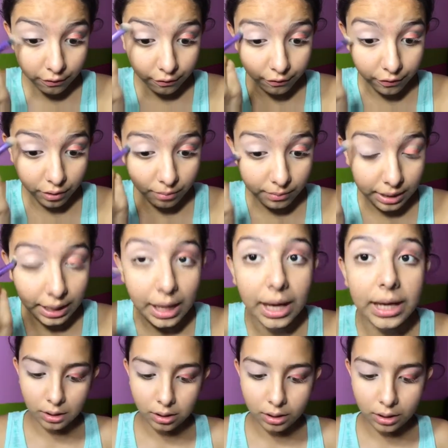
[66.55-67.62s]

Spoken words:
from my eye.